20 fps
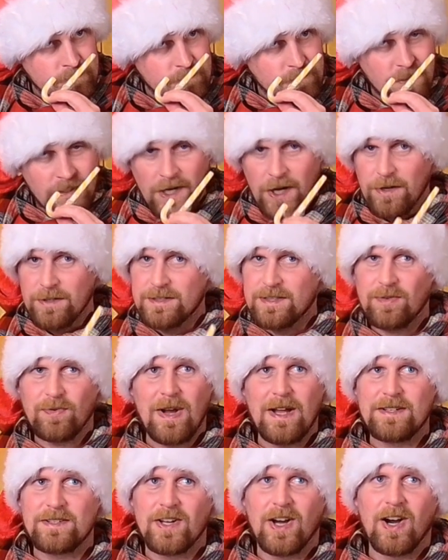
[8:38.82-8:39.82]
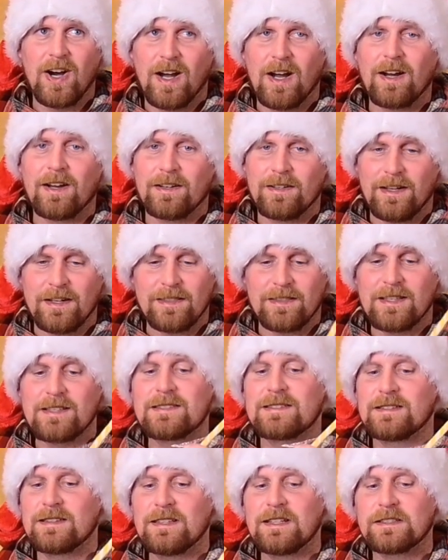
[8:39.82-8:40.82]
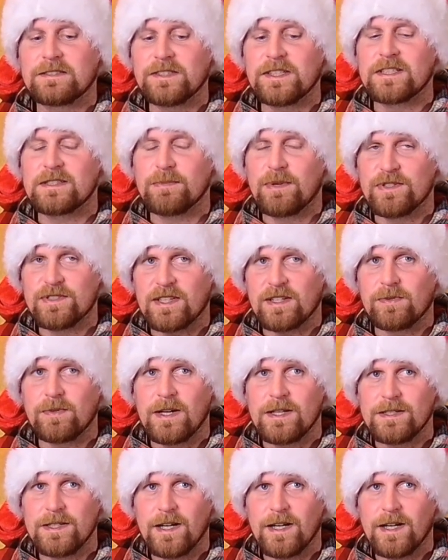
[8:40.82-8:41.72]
No, it's a wet dog. Like this literally smells like wet